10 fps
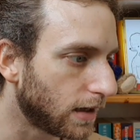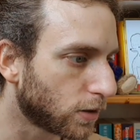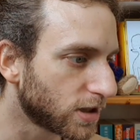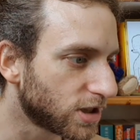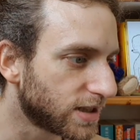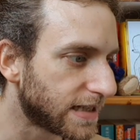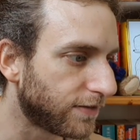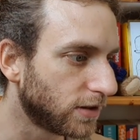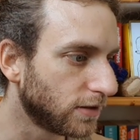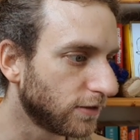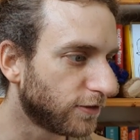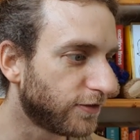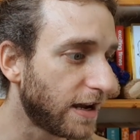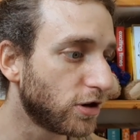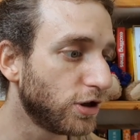Question 7.
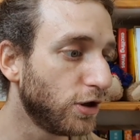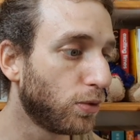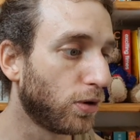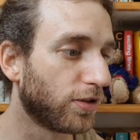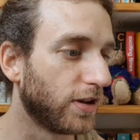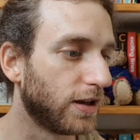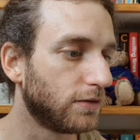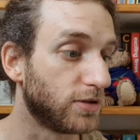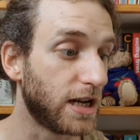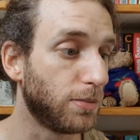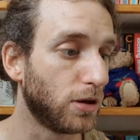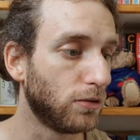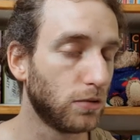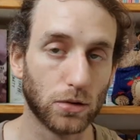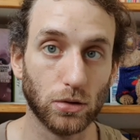Favourite new author,
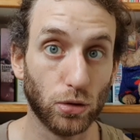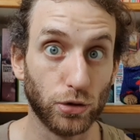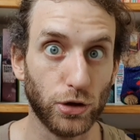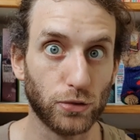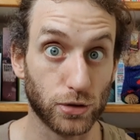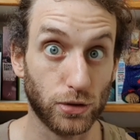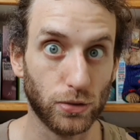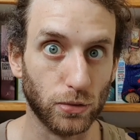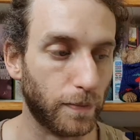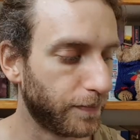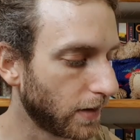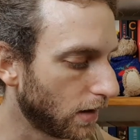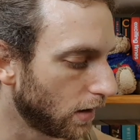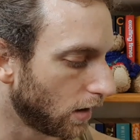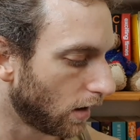debut or new to you?
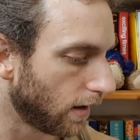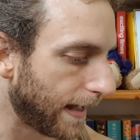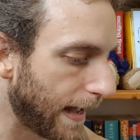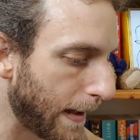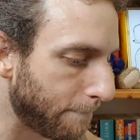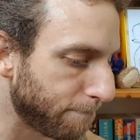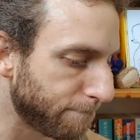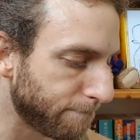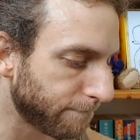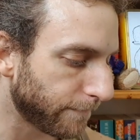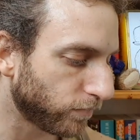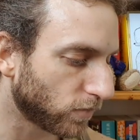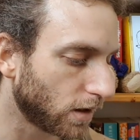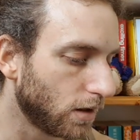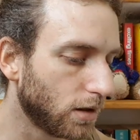
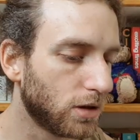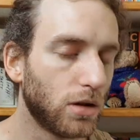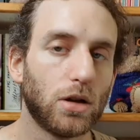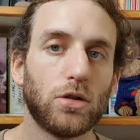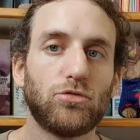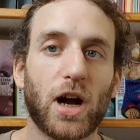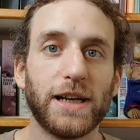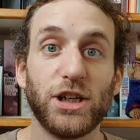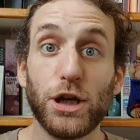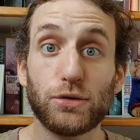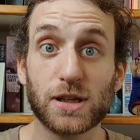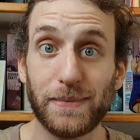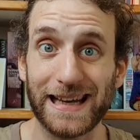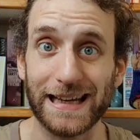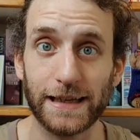Right, new to
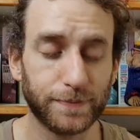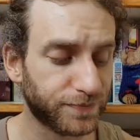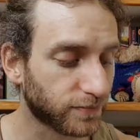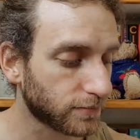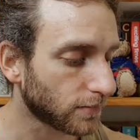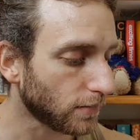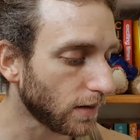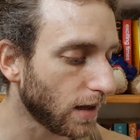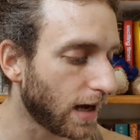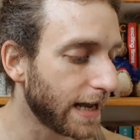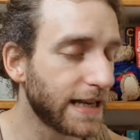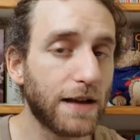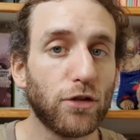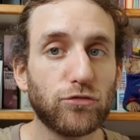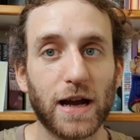me. I had
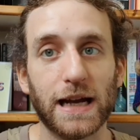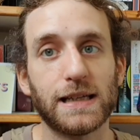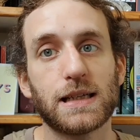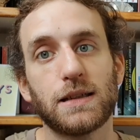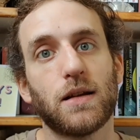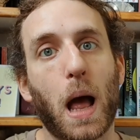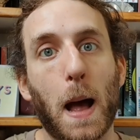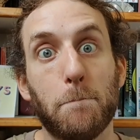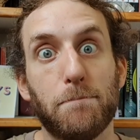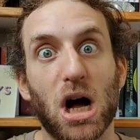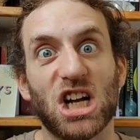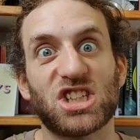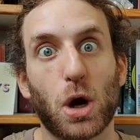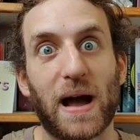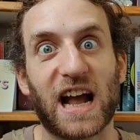never read
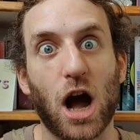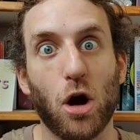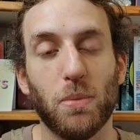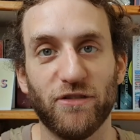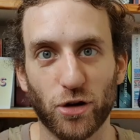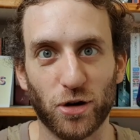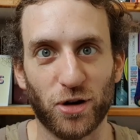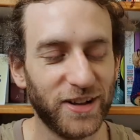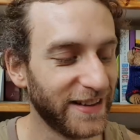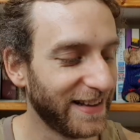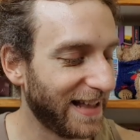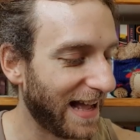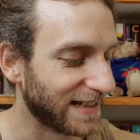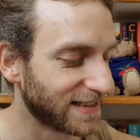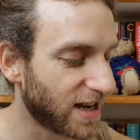Umberto Eco before,
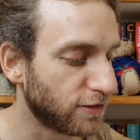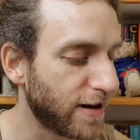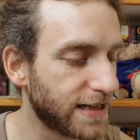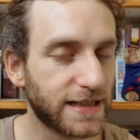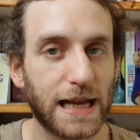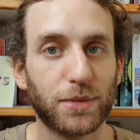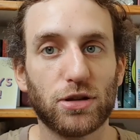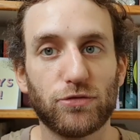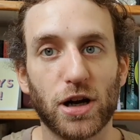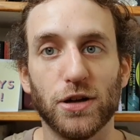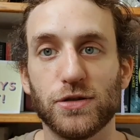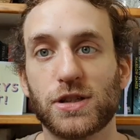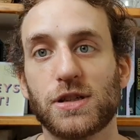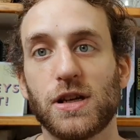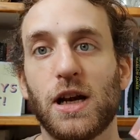and I read Name of the
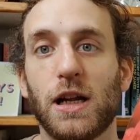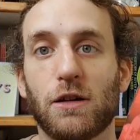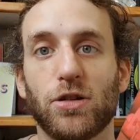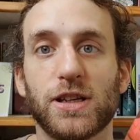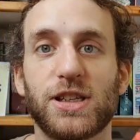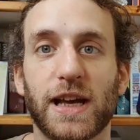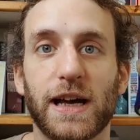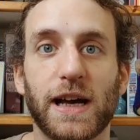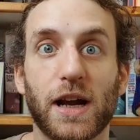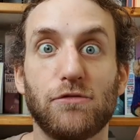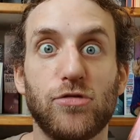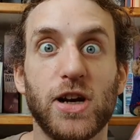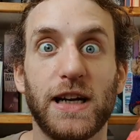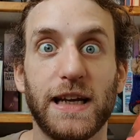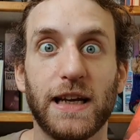Rose earlier on this year, and I
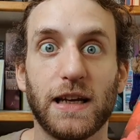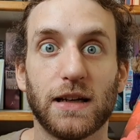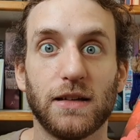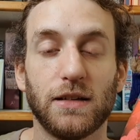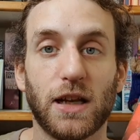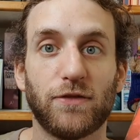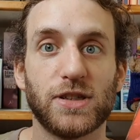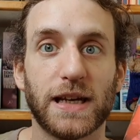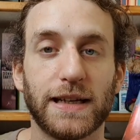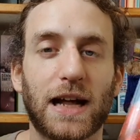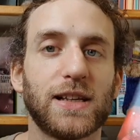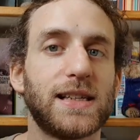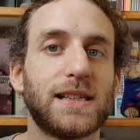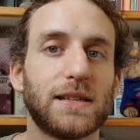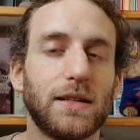really loved it. Now, this
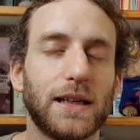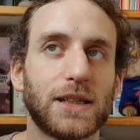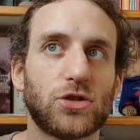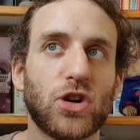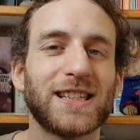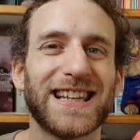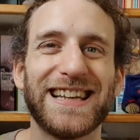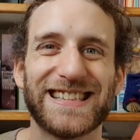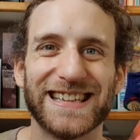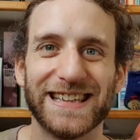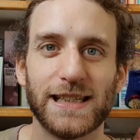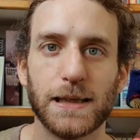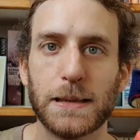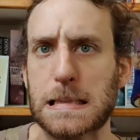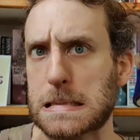is, it's translated,
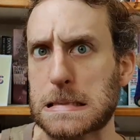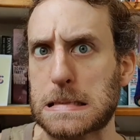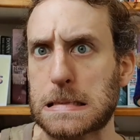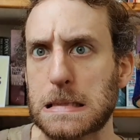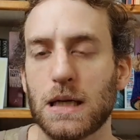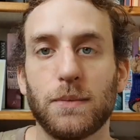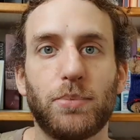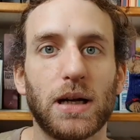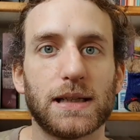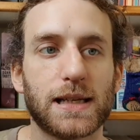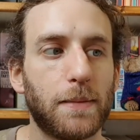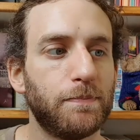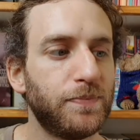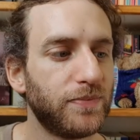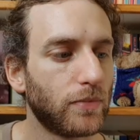but,
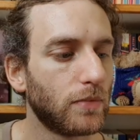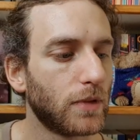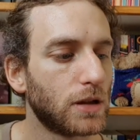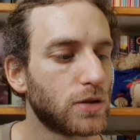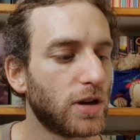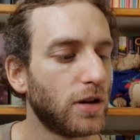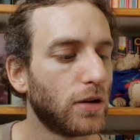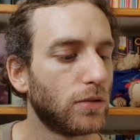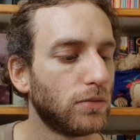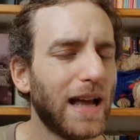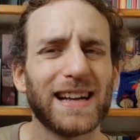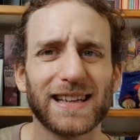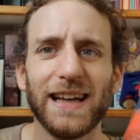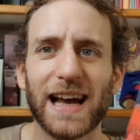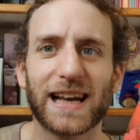so I don't know, yeah,
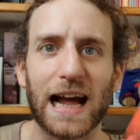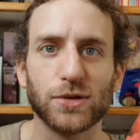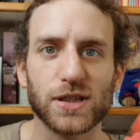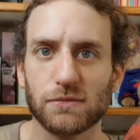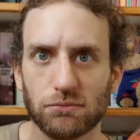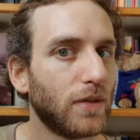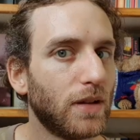it counts.